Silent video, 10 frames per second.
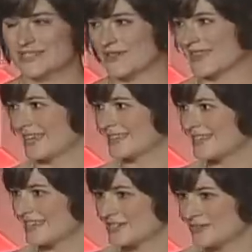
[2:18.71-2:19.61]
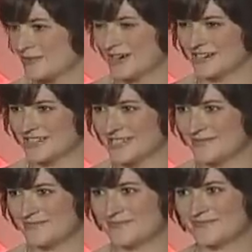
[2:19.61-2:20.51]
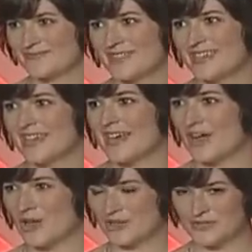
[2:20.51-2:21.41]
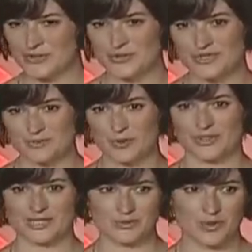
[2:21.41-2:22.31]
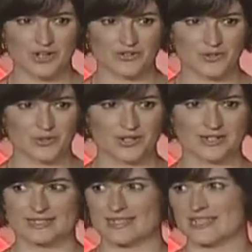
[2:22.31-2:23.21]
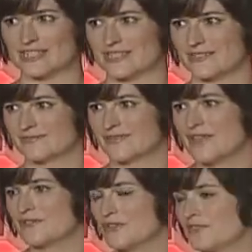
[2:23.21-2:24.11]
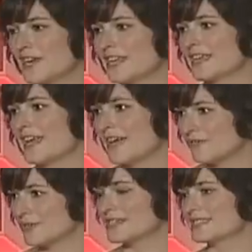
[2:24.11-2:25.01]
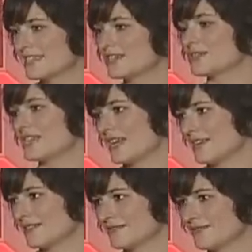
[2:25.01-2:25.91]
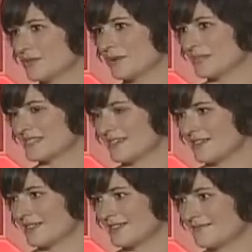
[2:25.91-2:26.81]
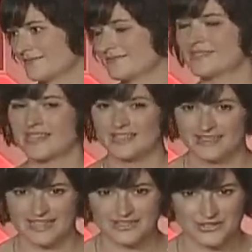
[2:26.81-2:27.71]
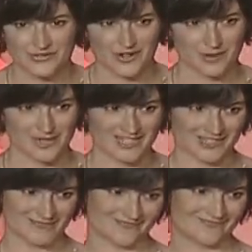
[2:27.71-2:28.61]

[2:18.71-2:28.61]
So I thank the National Partnership and all of you who support this wonderful organization for fighting every single day for women's health. Thank you so very much.